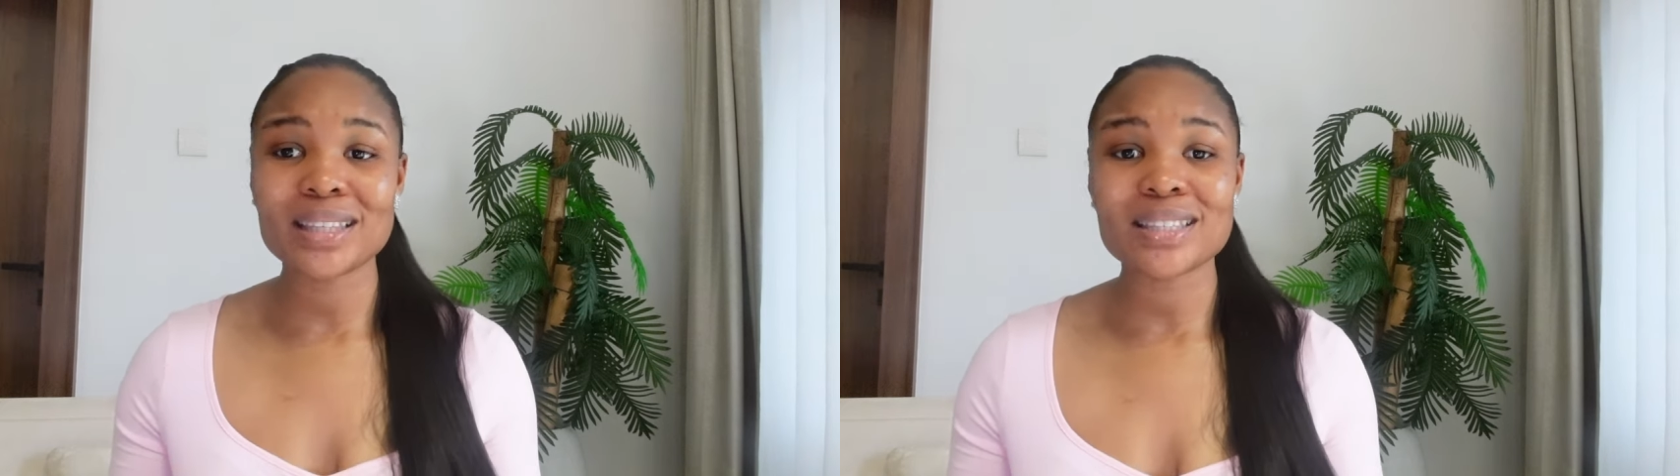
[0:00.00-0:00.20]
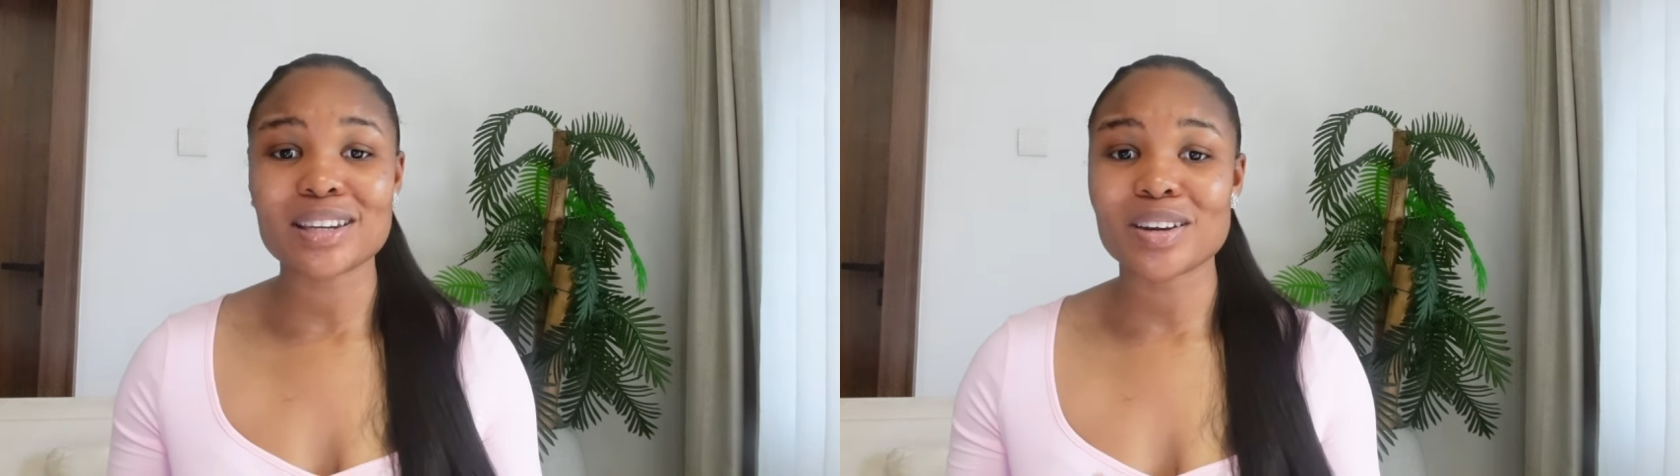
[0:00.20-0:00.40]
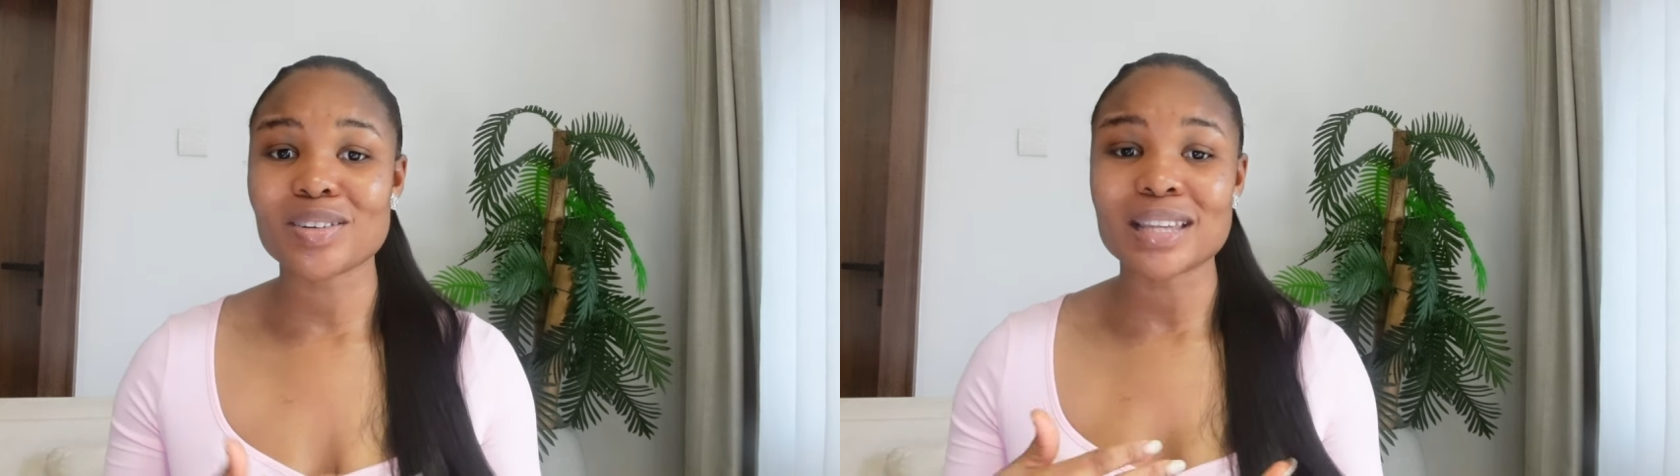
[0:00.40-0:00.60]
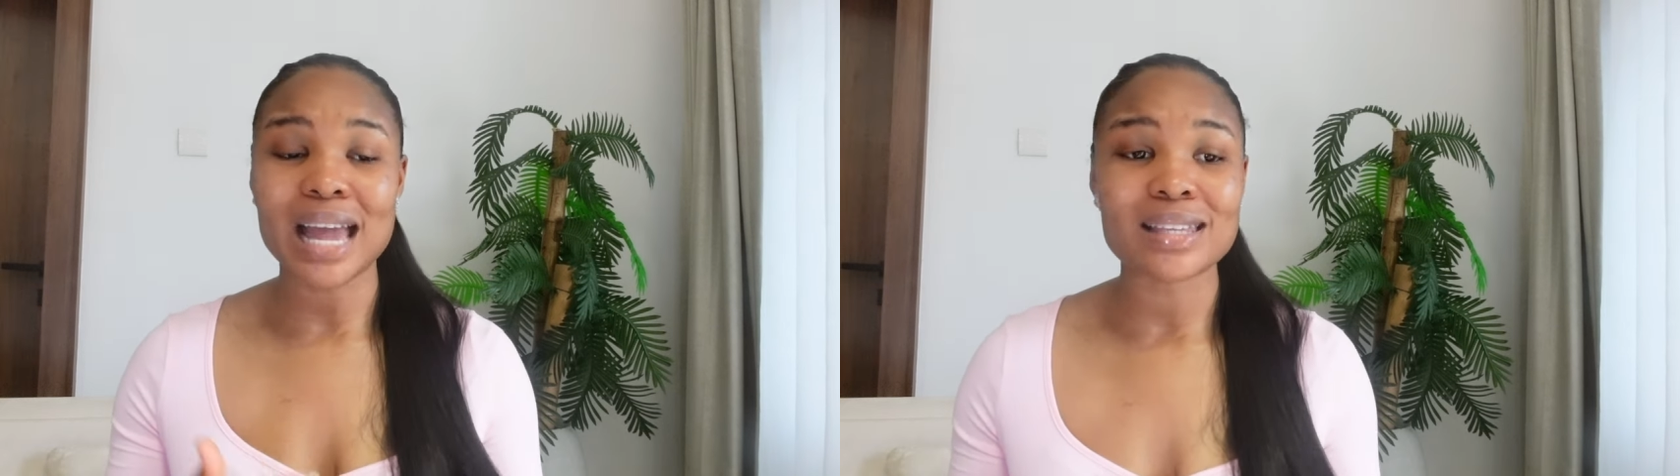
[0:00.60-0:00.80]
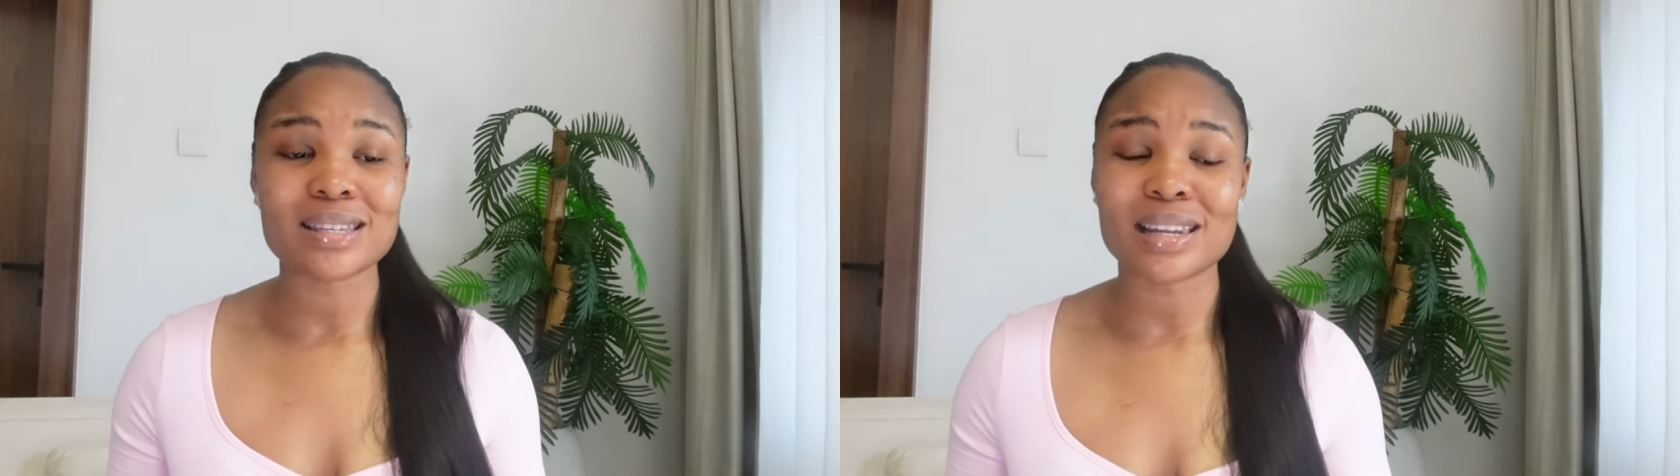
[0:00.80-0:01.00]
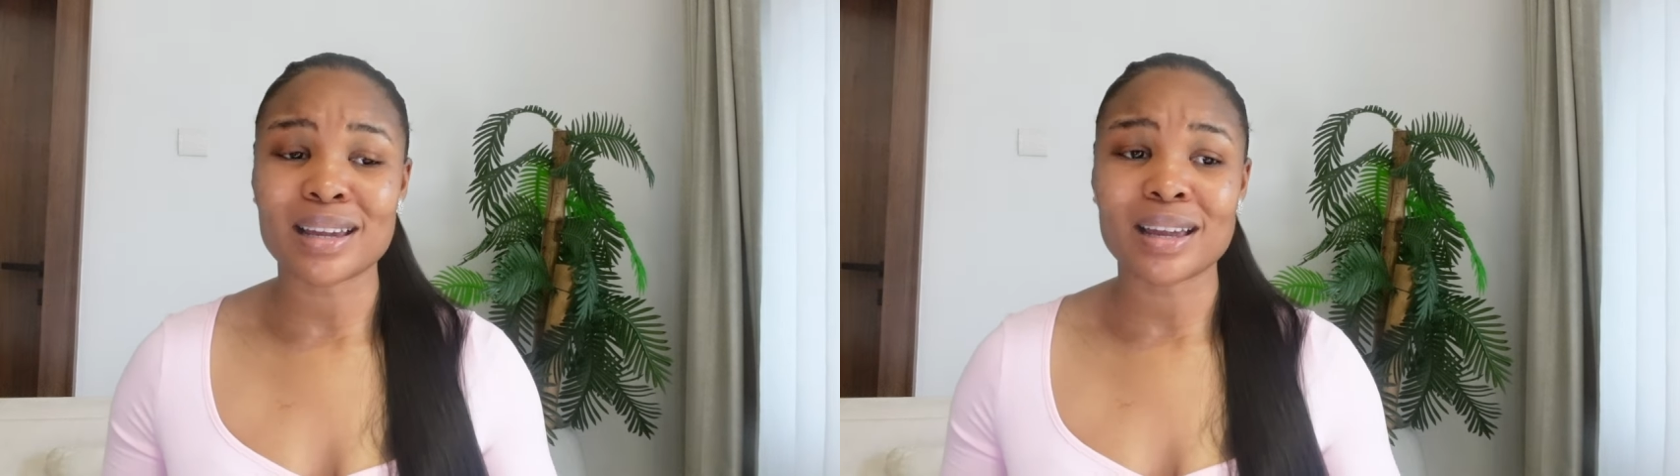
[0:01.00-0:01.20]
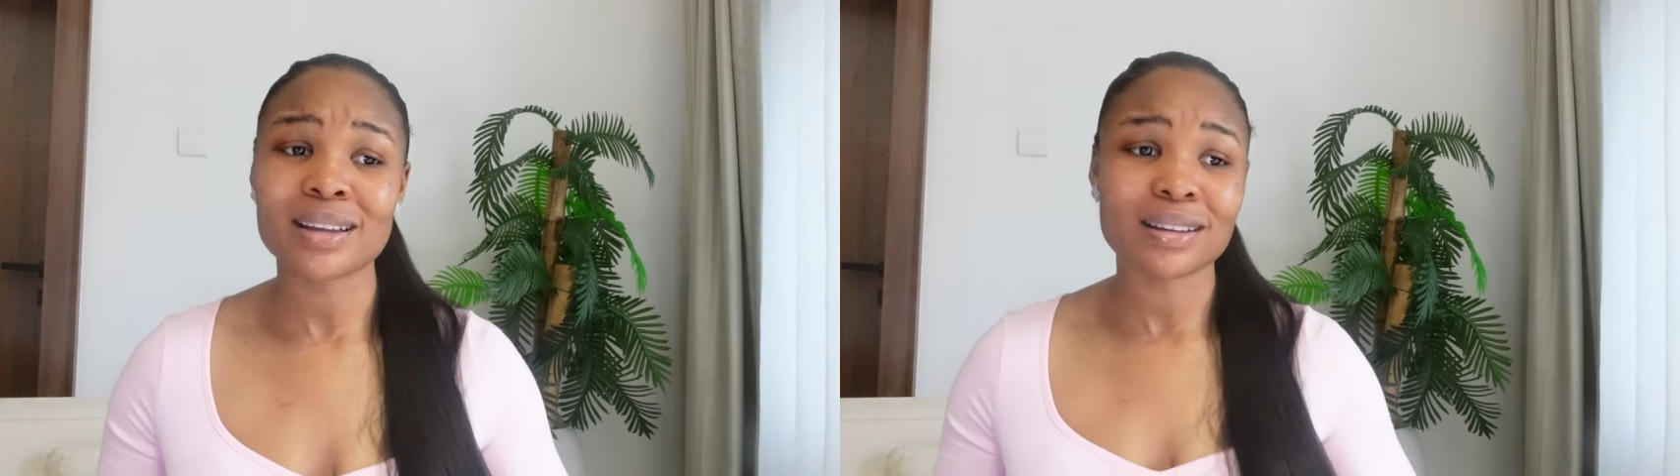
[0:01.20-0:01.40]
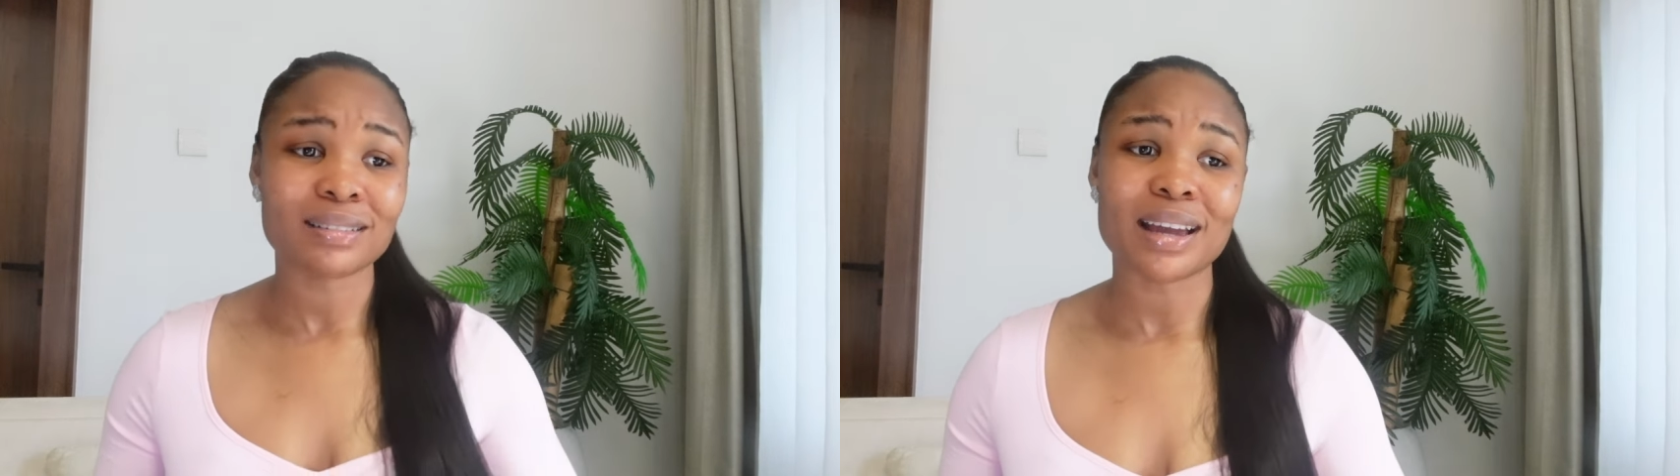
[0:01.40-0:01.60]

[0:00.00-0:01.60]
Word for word: these girls answer like, uh-uh,